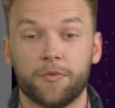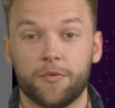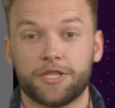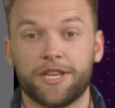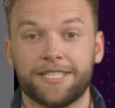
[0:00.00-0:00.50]
or
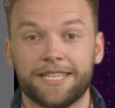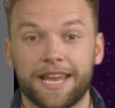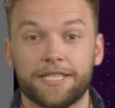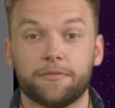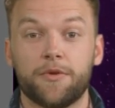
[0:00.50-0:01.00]
adjust the
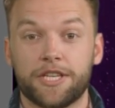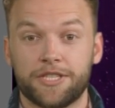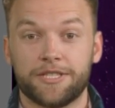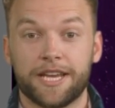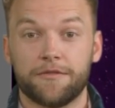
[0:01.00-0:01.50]

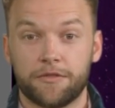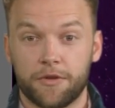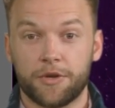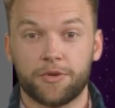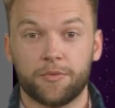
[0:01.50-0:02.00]
expiration date for
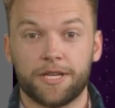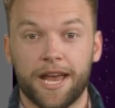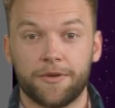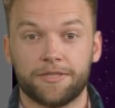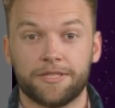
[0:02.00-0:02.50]
user
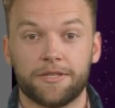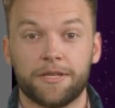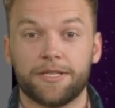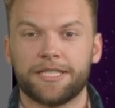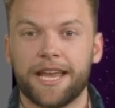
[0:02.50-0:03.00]
accounts.
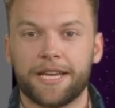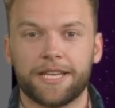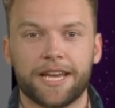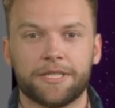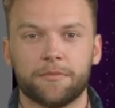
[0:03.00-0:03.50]
Setting
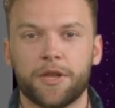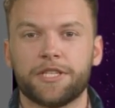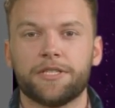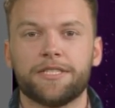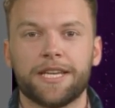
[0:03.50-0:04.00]
the
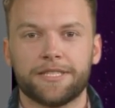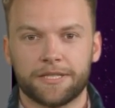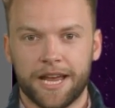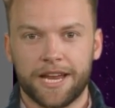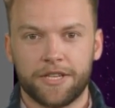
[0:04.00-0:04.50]
expiration date to
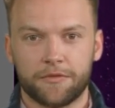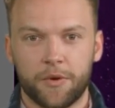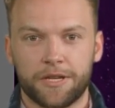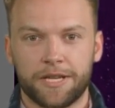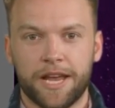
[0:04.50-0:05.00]
negative
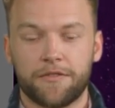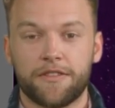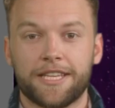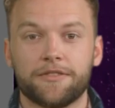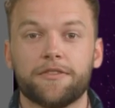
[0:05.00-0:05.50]
1
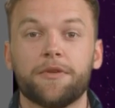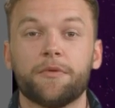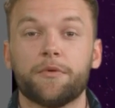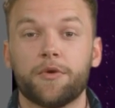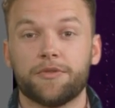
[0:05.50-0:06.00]
effectively
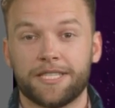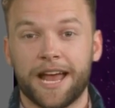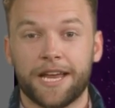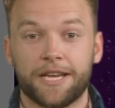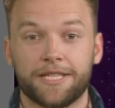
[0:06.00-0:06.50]
removes
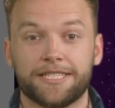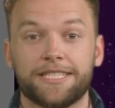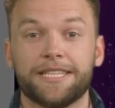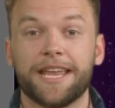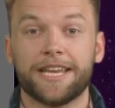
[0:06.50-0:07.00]
any
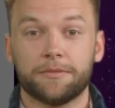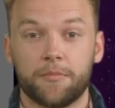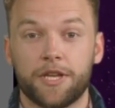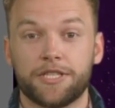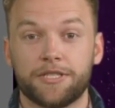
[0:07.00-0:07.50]
existing
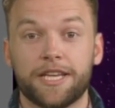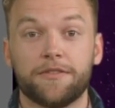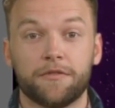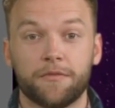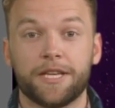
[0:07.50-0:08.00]
expiration date
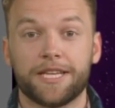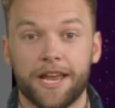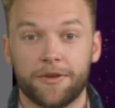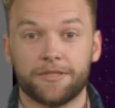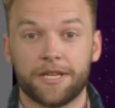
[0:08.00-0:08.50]
from the
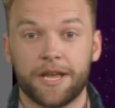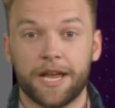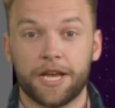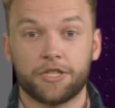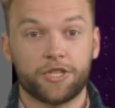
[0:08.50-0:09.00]
account,
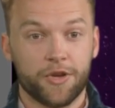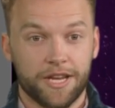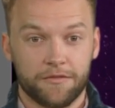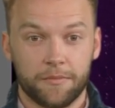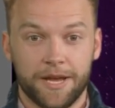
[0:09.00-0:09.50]
ensuring
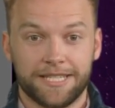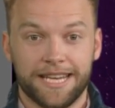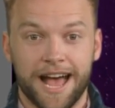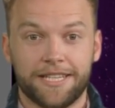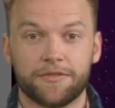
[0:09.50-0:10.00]
it remains
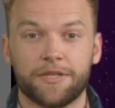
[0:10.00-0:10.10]
active